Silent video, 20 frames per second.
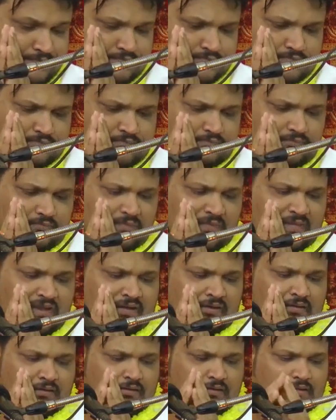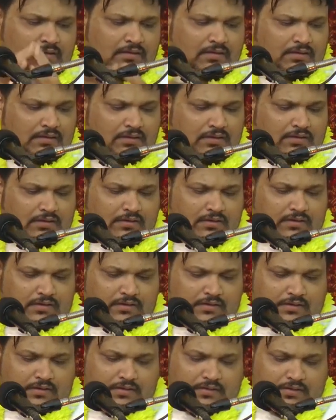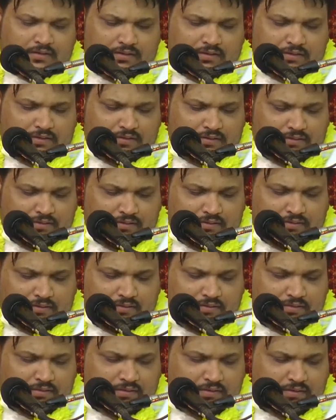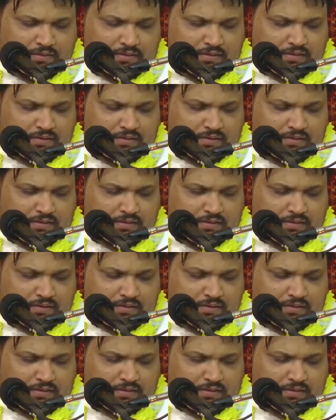Nobody speaks.